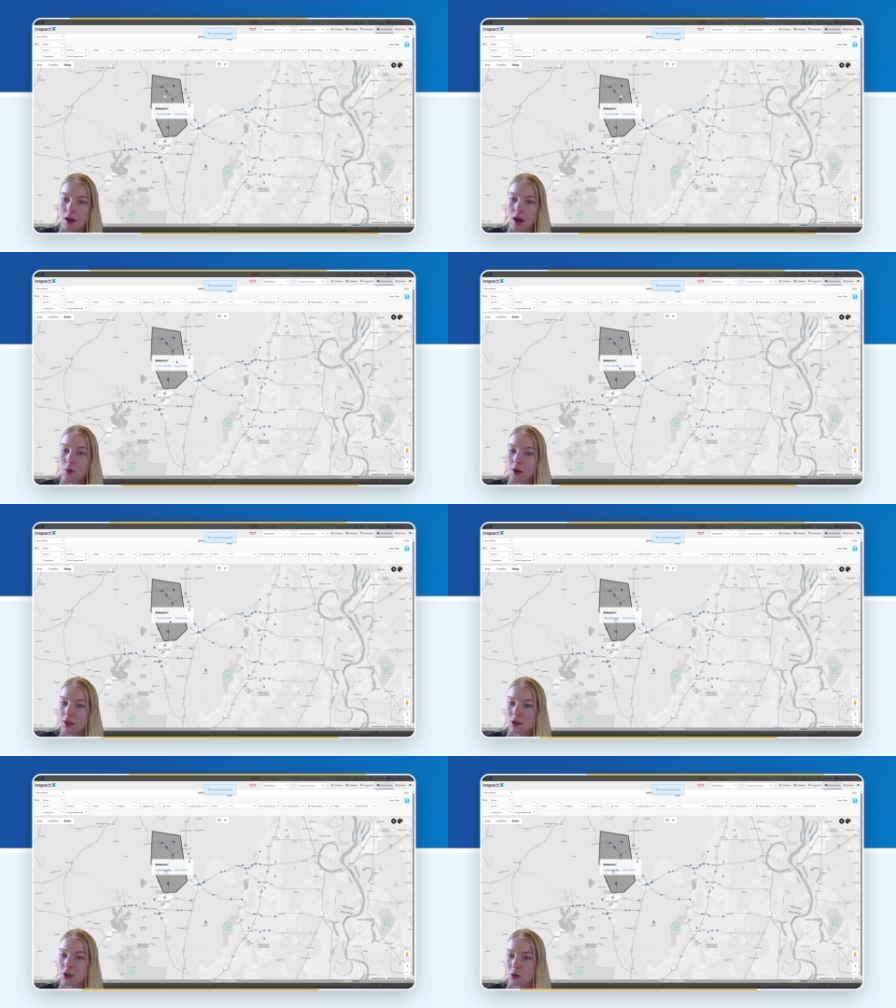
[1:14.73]
And we
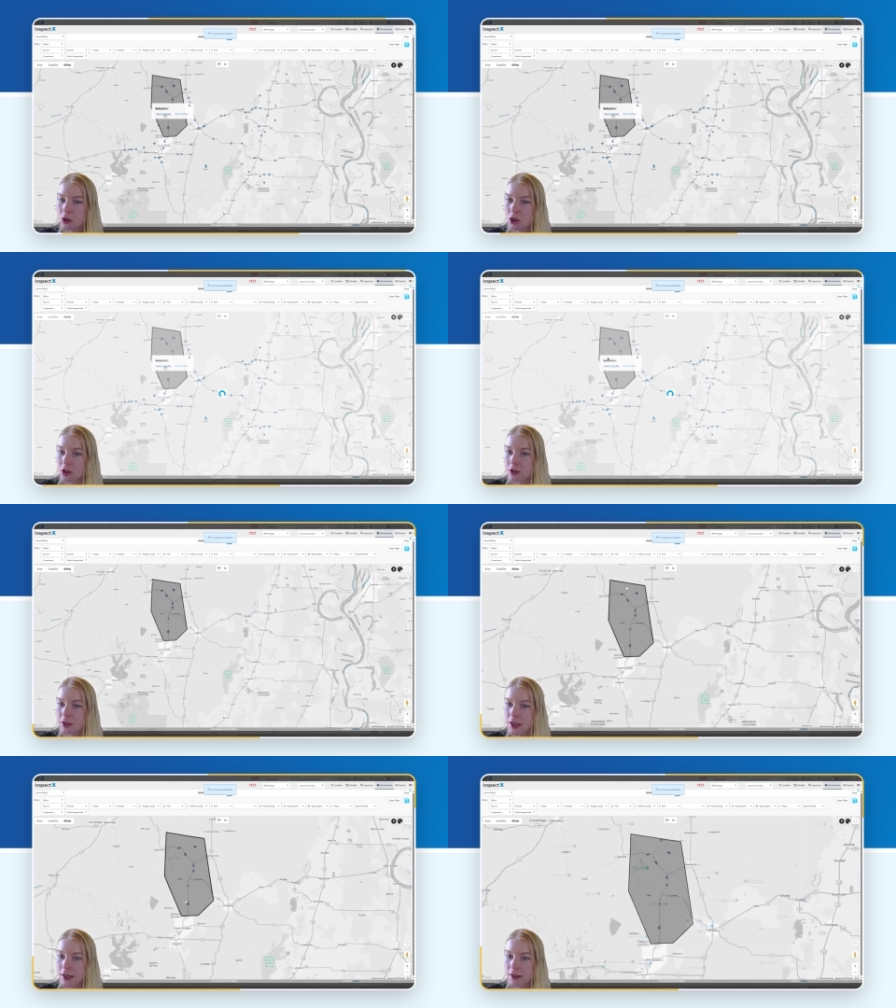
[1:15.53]
can search the
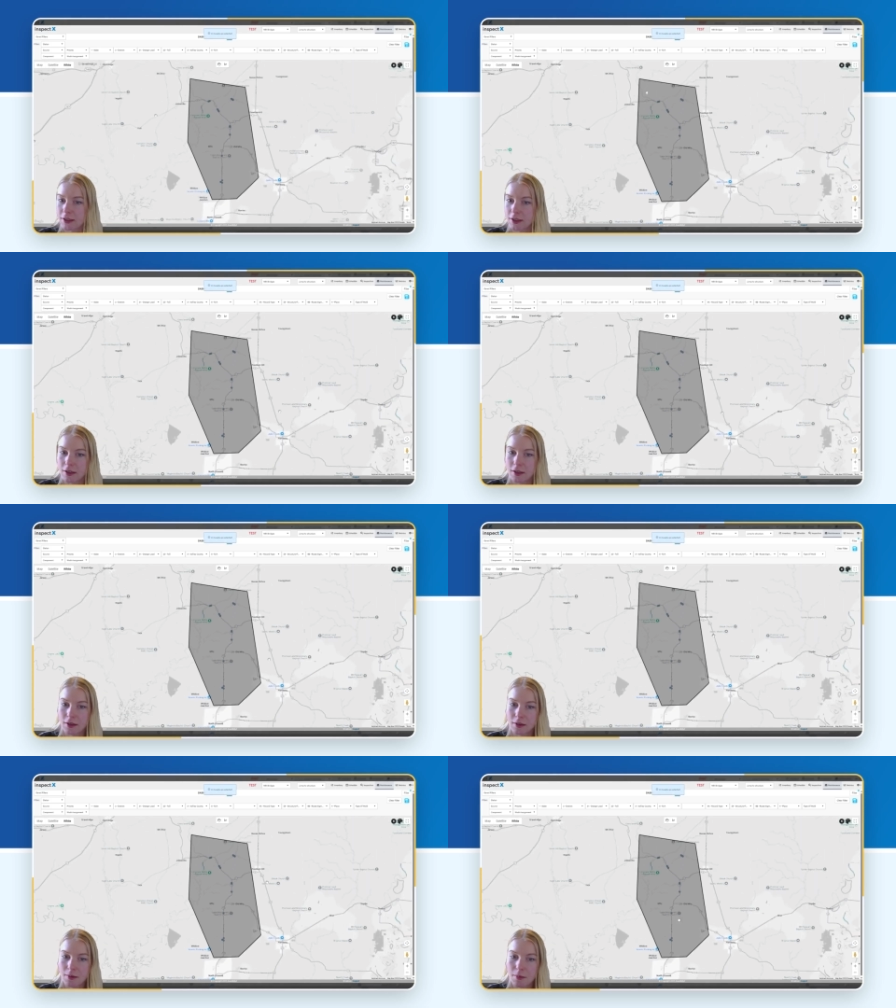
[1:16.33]
selected
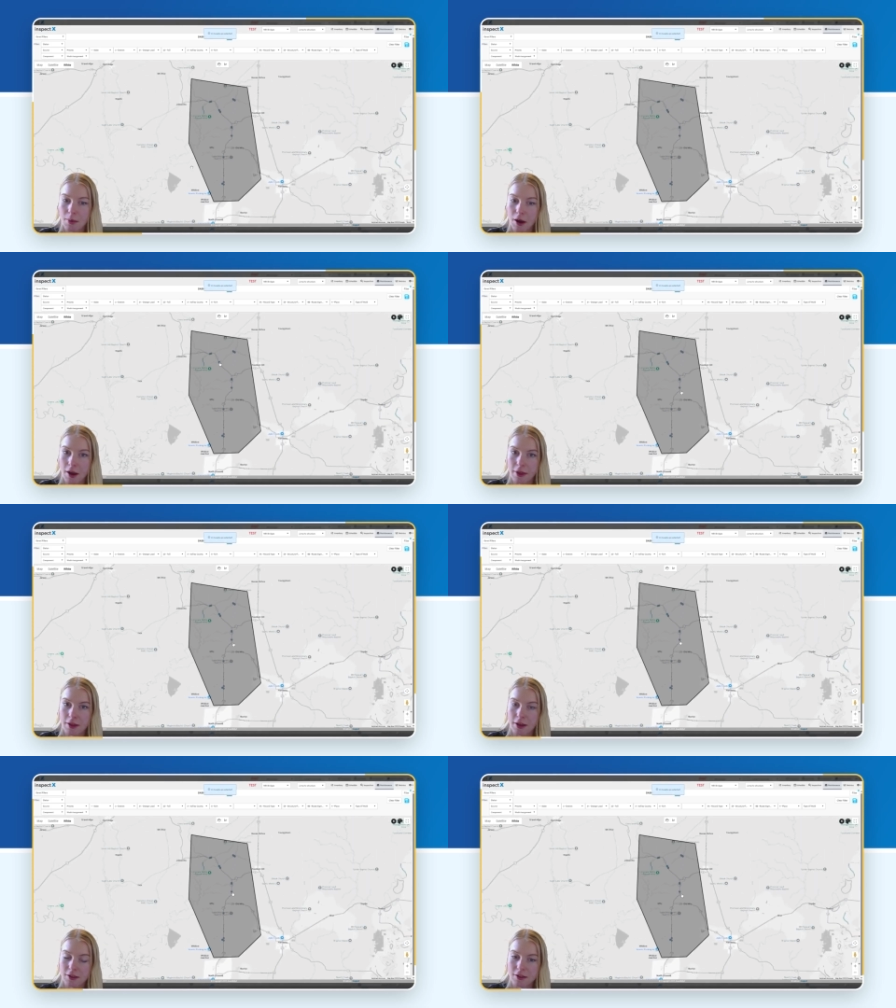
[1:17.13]
by
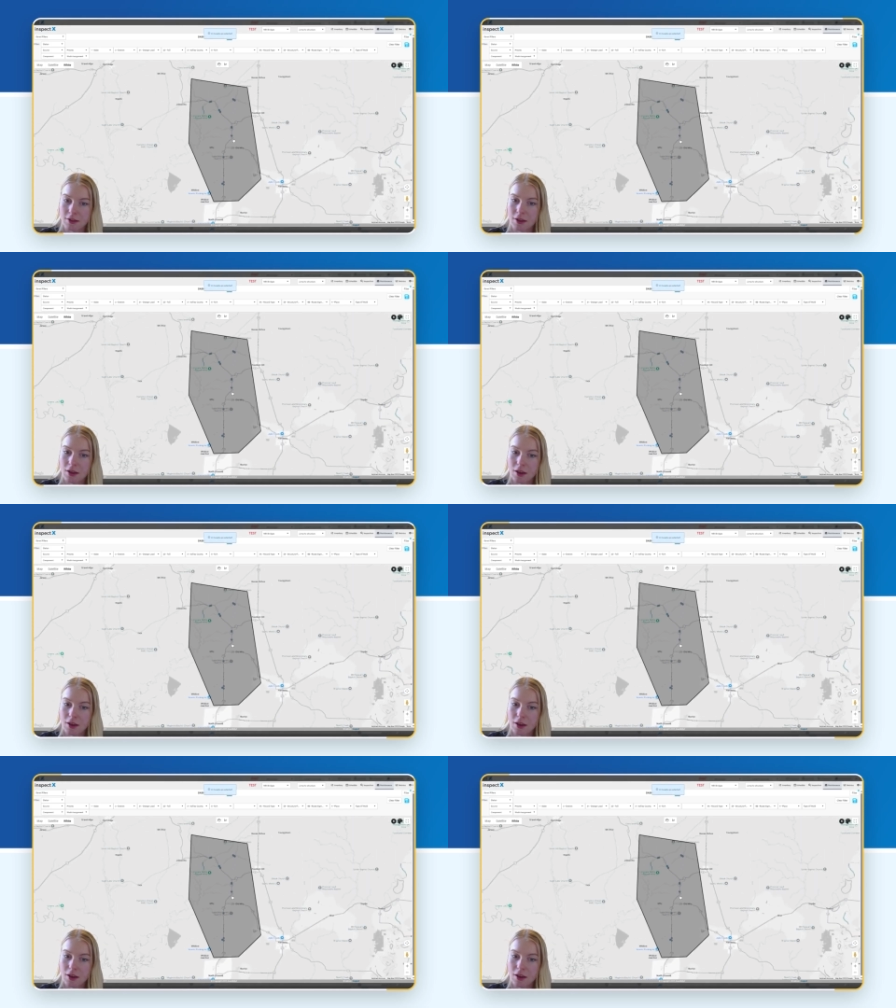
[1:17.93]
this.